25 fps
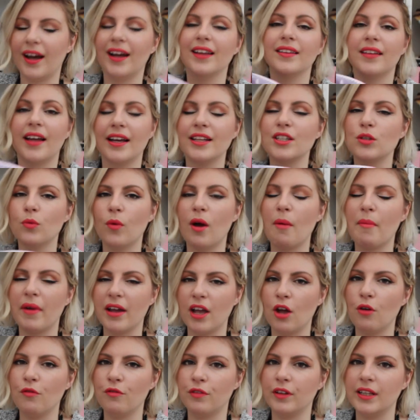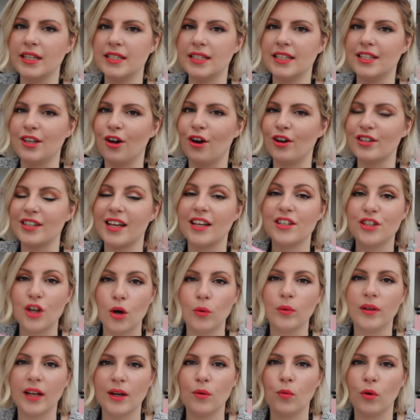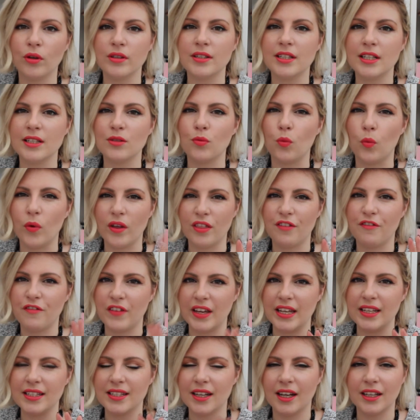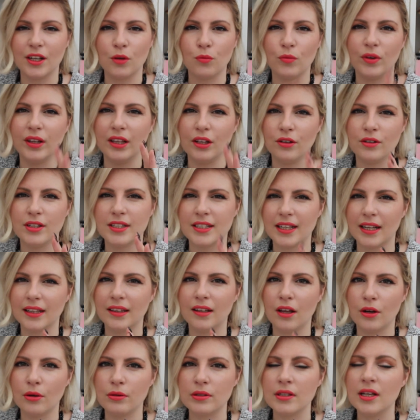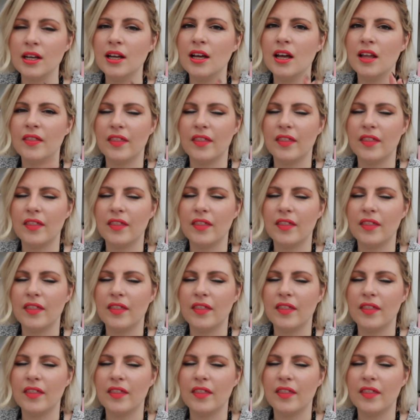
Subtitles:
I like to wear my own fleecy socks. I don't like onesies with feet. I don't really understand those.